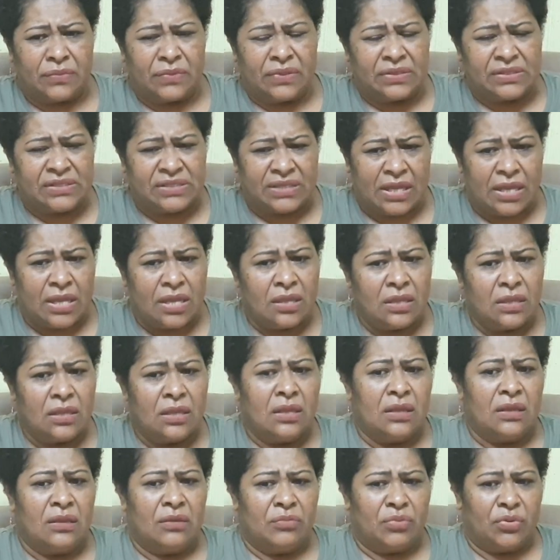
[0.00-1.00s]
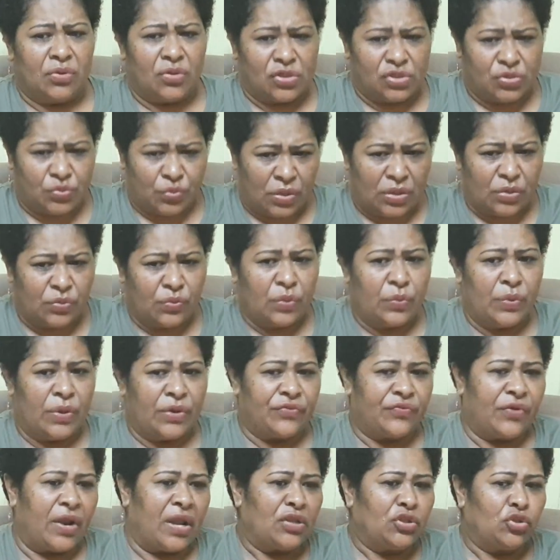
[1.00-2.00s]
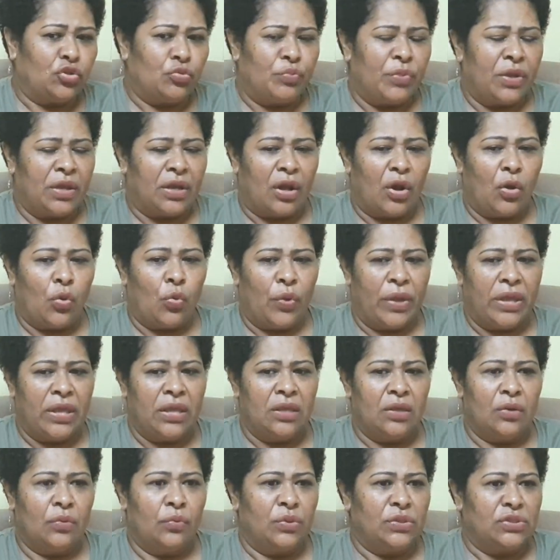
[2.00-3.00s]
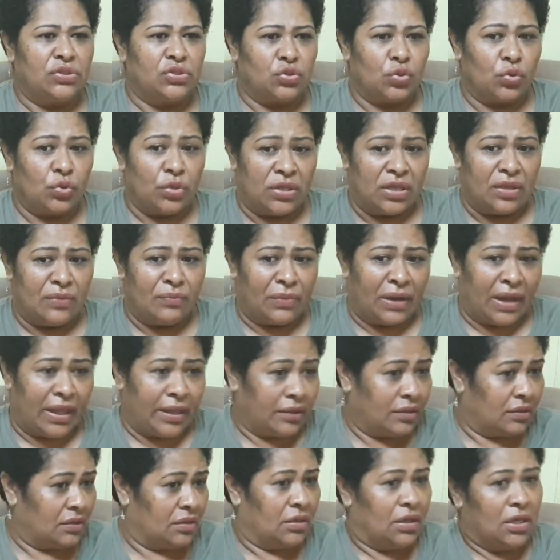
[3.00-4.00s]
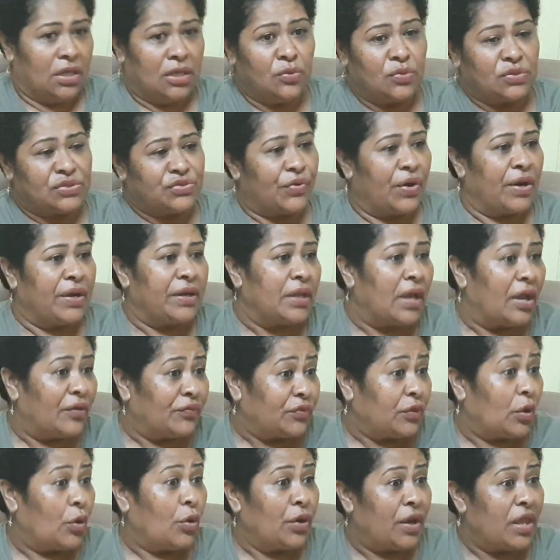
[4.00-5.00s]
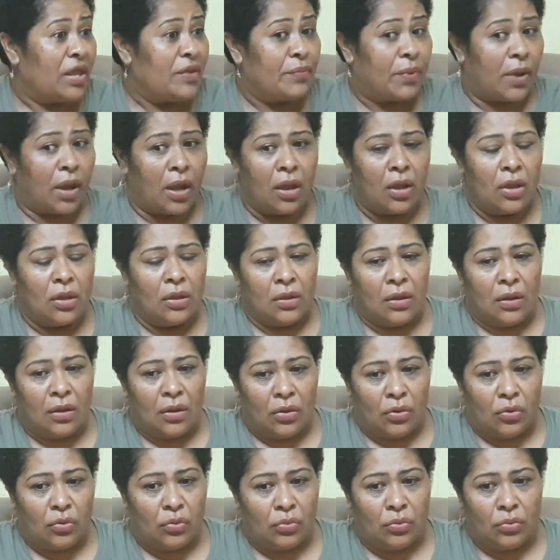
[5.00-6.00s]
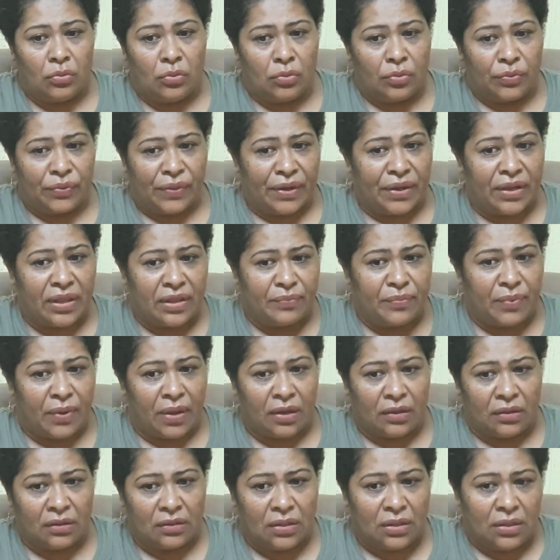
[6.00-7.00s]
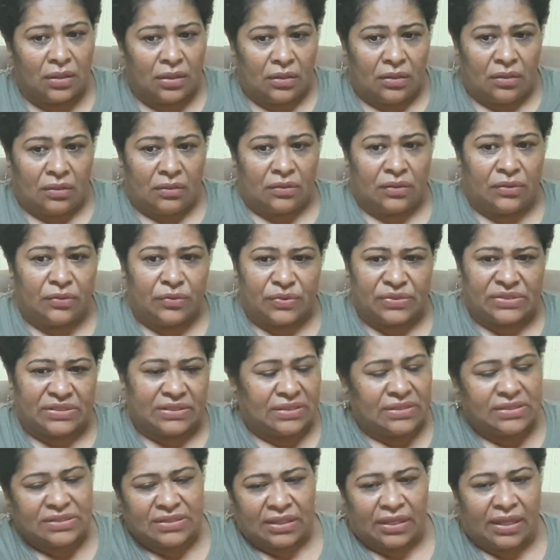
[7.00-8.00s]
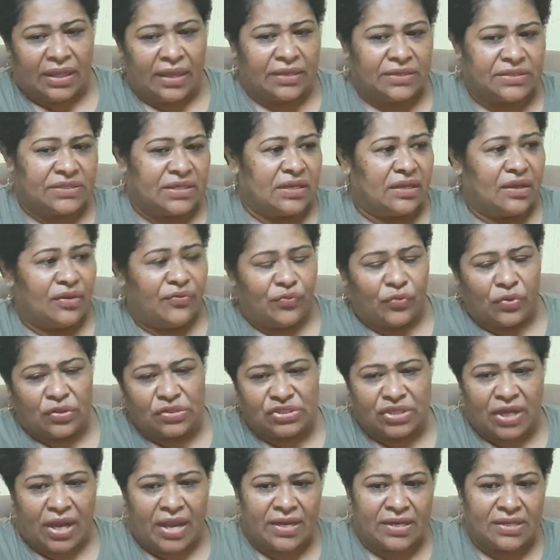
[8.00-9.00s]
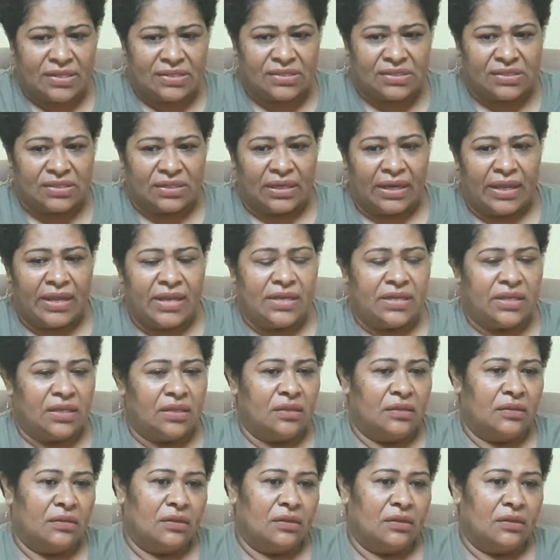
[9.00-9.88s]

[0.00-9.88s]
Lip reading: say, because when we were trying to make our way, we saw him like he was running after our neighbor, who the neighbor, he's a caretaker for a Chinese lady